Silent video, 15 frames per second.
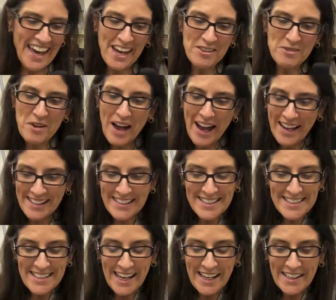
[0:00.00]
And I
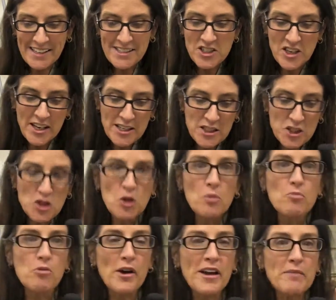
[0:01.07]
decided just
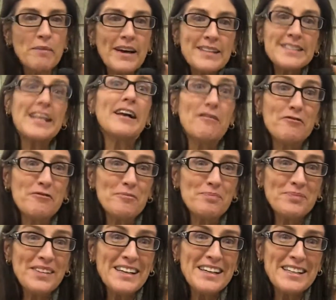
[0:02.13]
to bring myself.
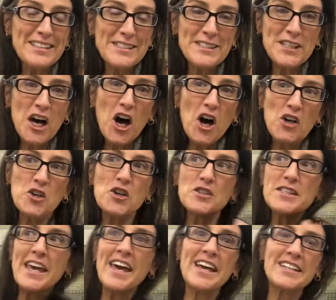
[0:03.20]
So
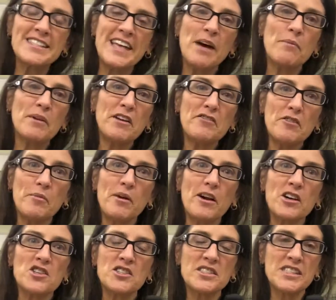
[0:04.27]
you take somebody from
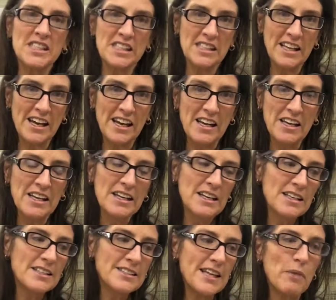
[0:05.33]
Argentina,
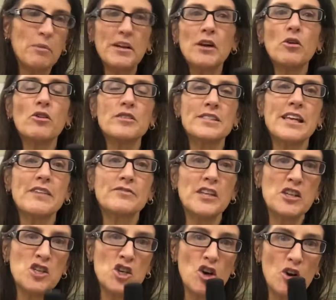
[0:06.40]
somebody who's
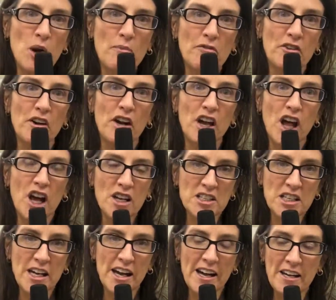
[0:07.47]
lived in Europe for a
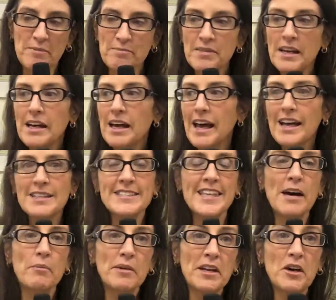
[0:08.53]
long time, and
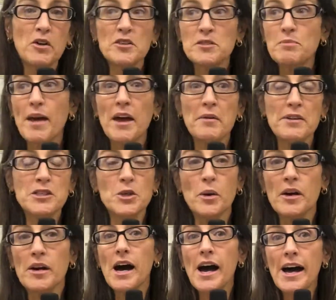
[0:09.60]
somebody who's married
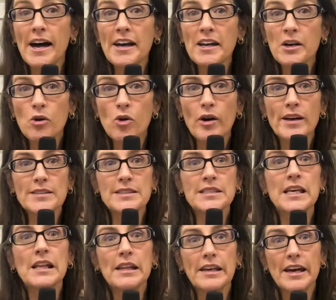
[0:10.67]
guy who has
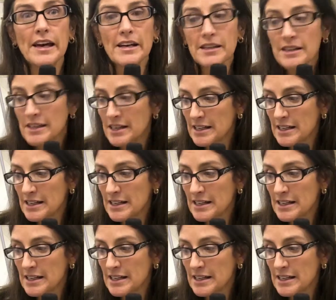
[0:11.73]
celiac.